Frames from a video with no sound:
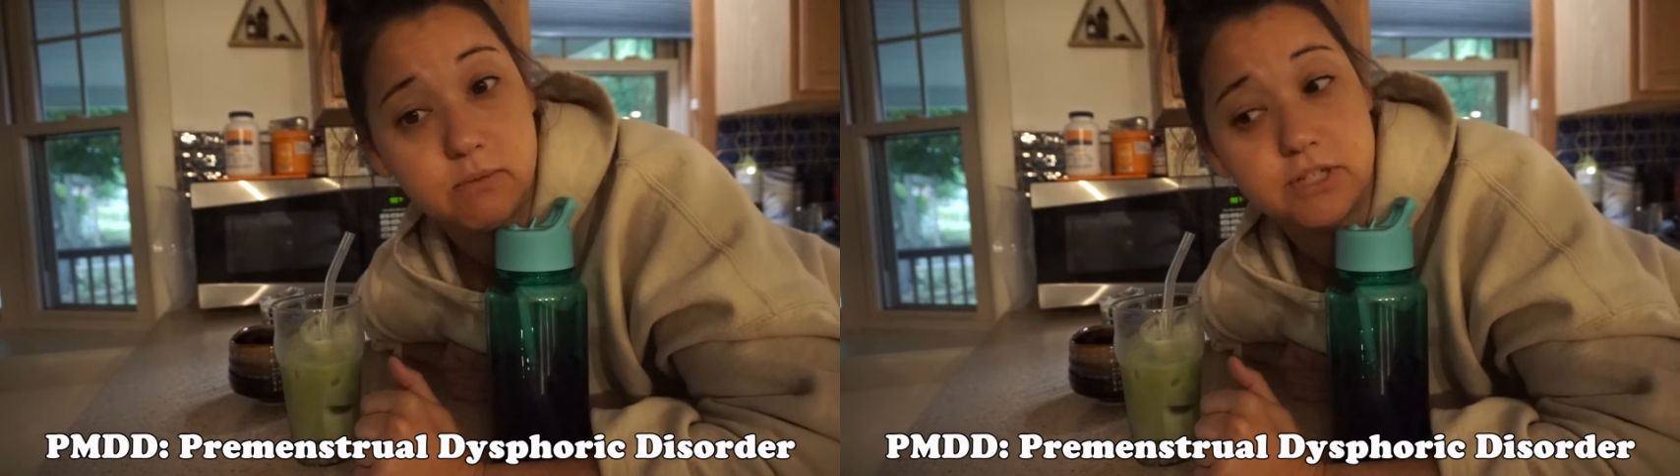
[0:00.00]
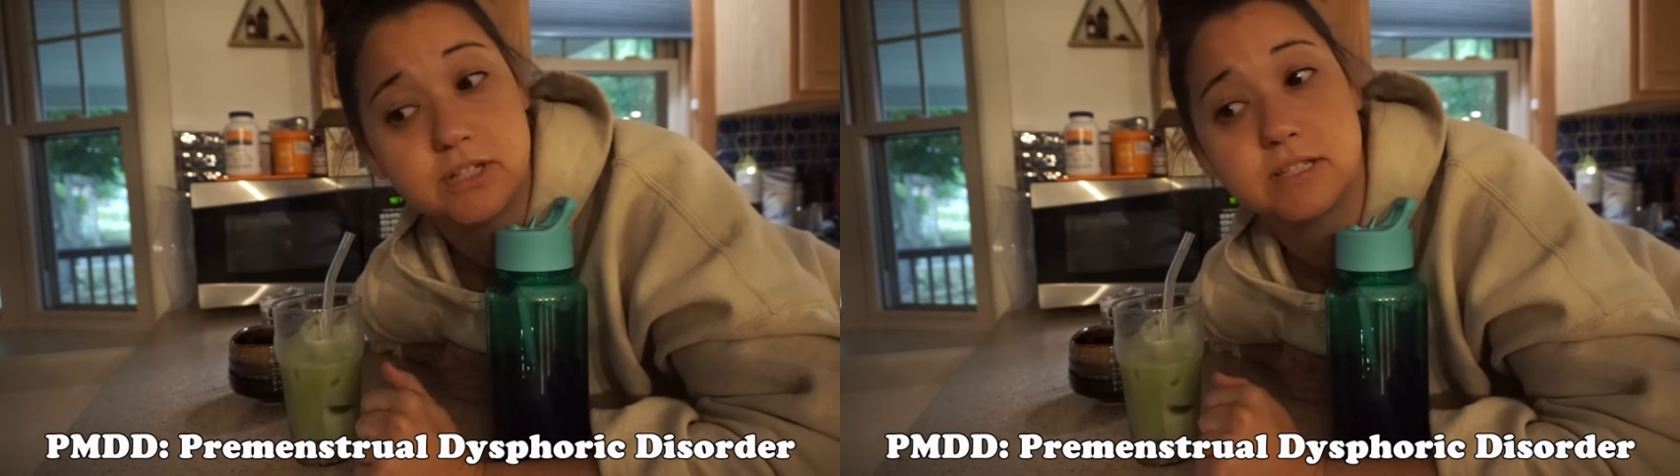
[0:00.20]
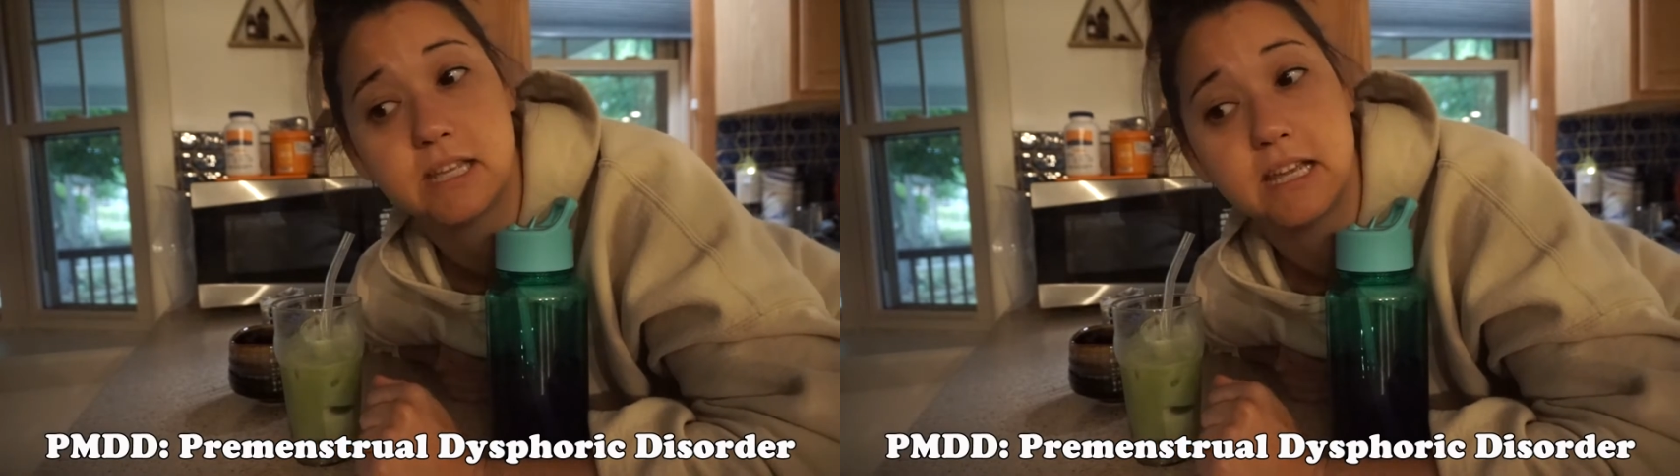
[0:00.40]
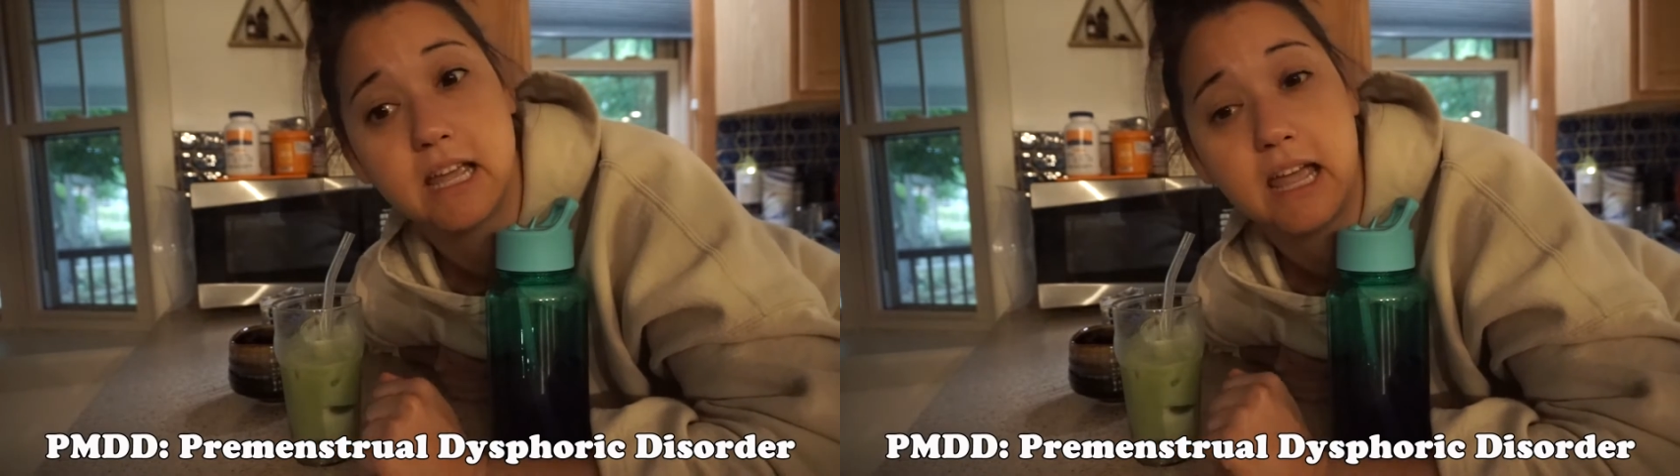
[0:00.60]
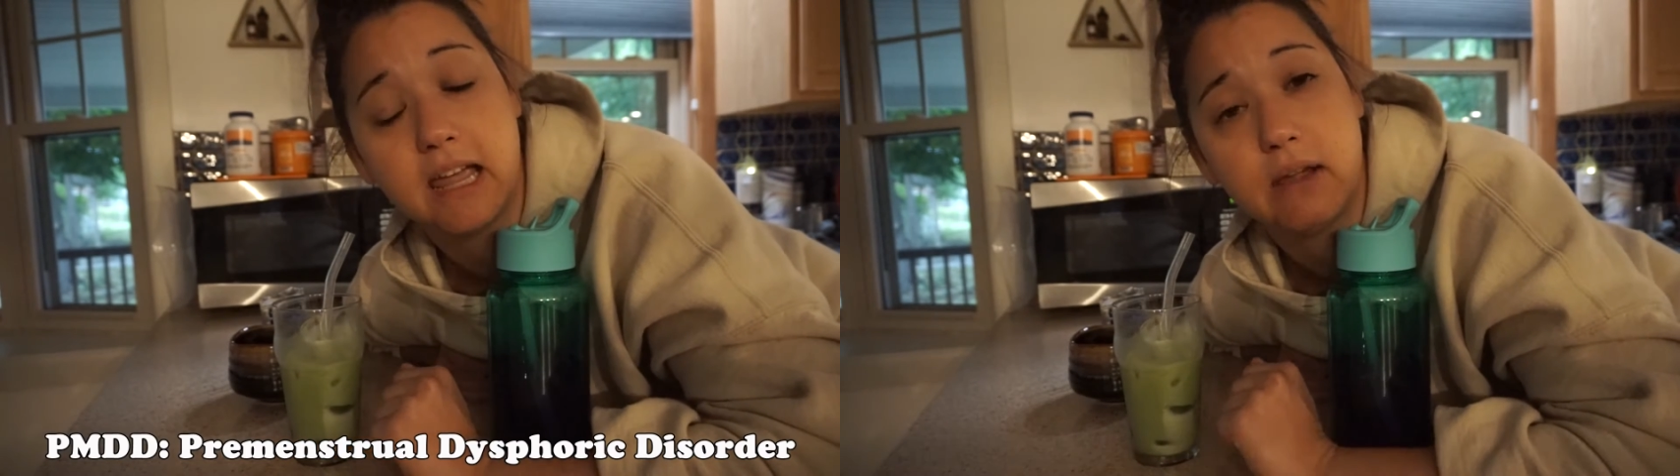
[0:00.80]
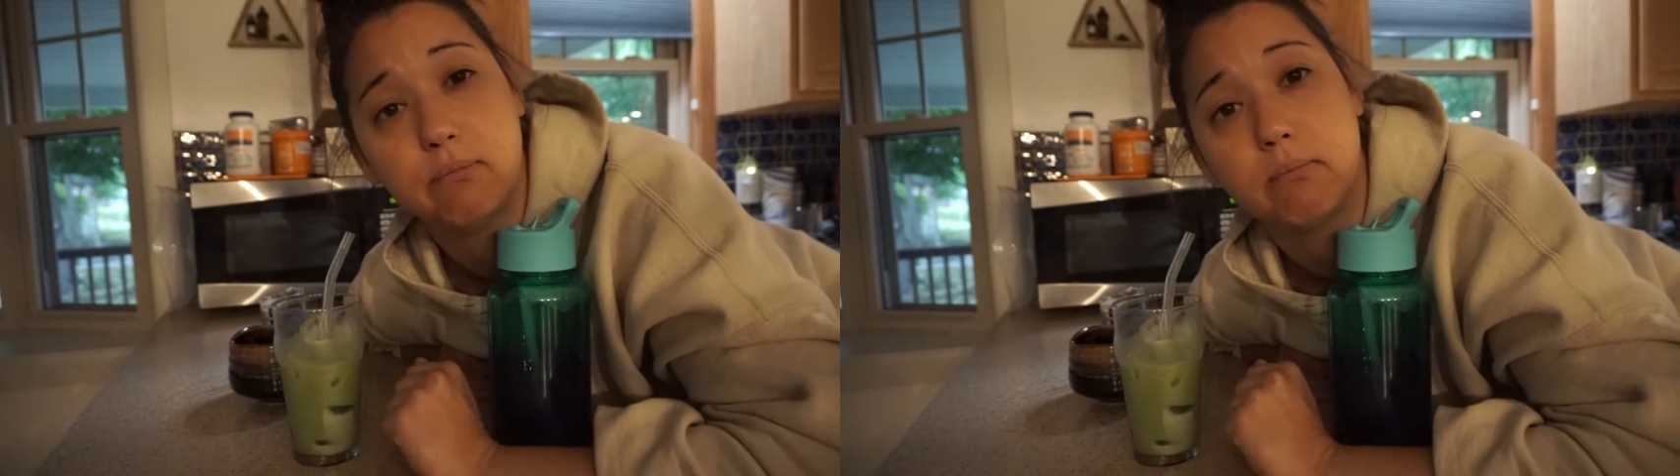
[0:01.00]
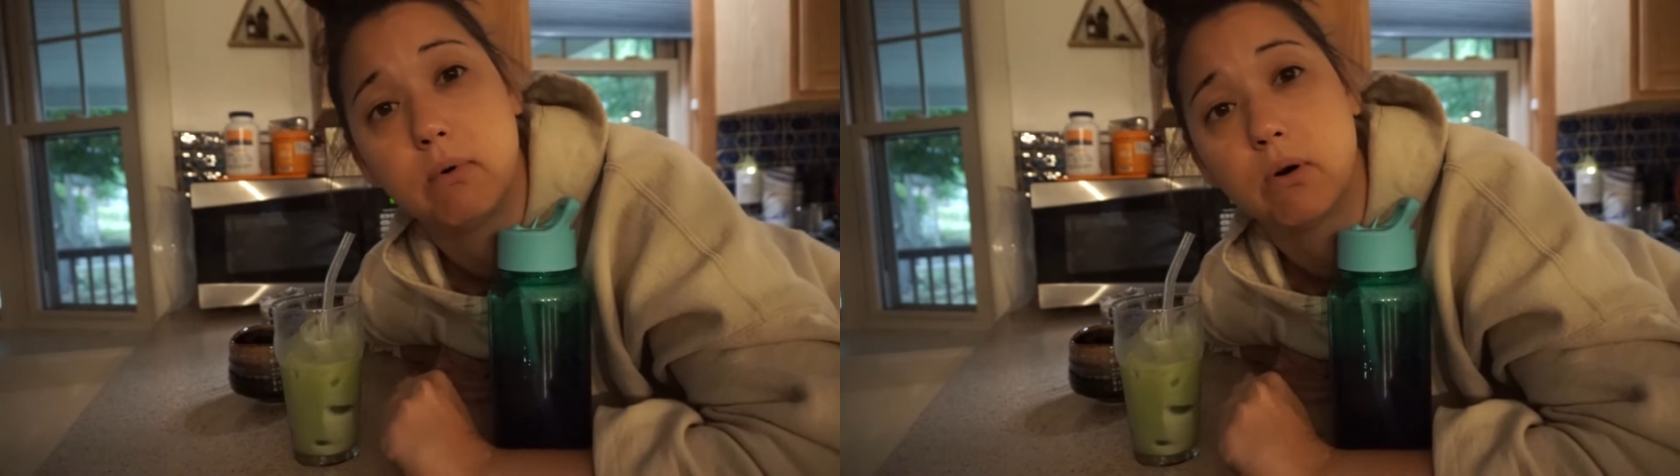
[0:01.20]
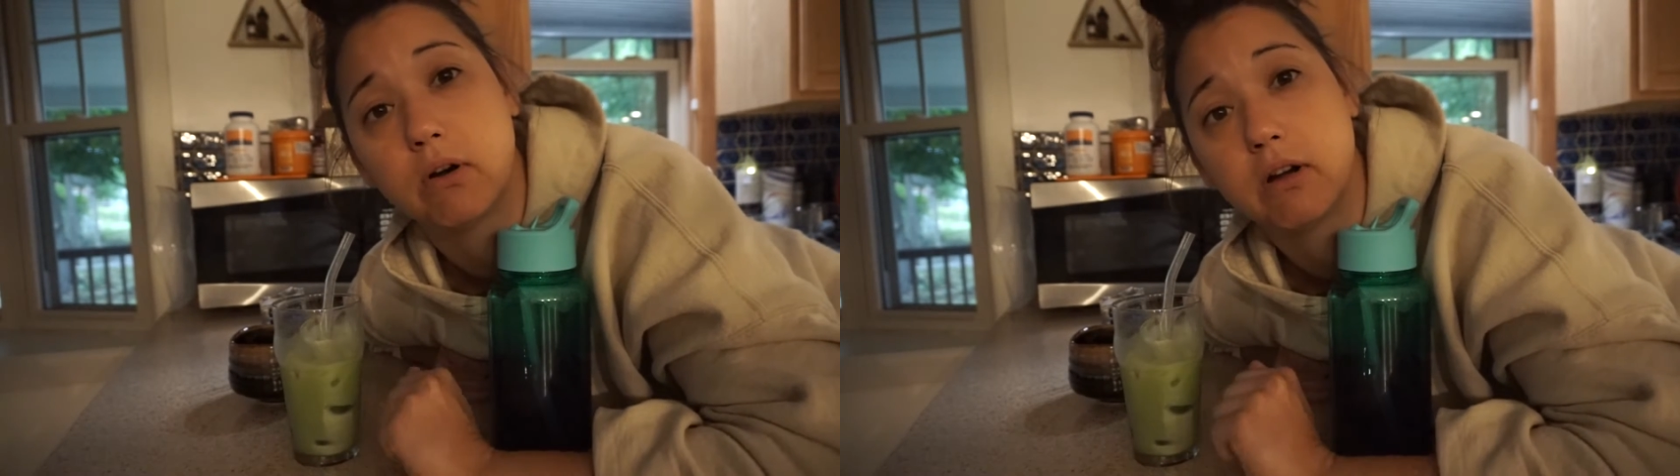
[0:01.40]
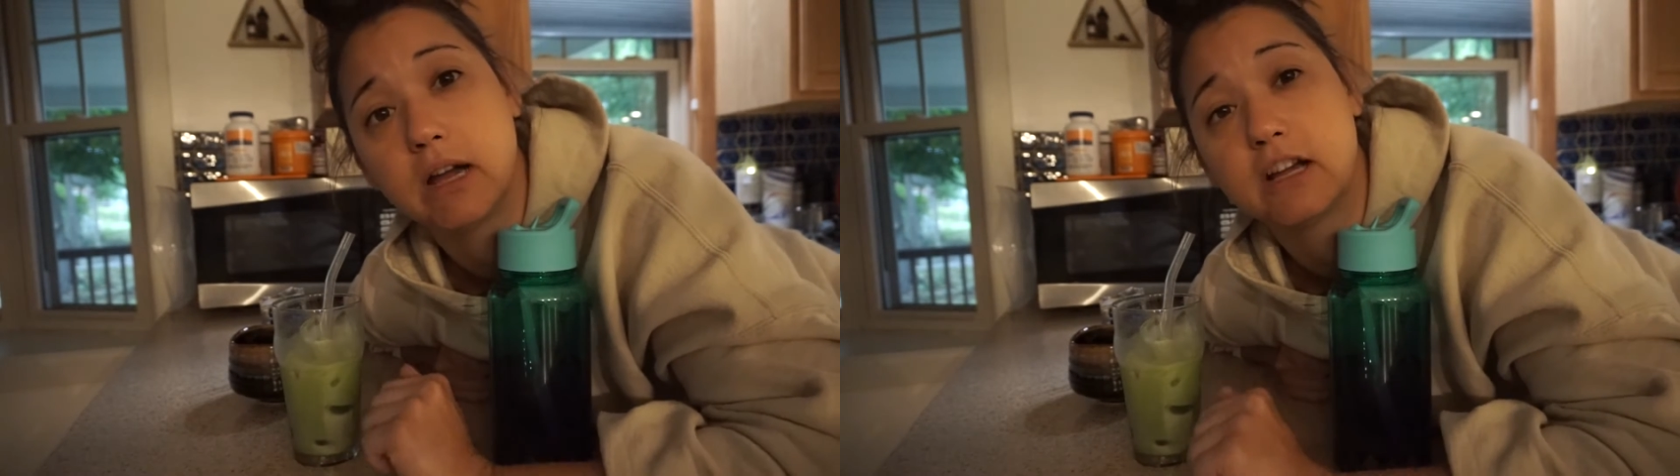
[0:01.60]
which is like a more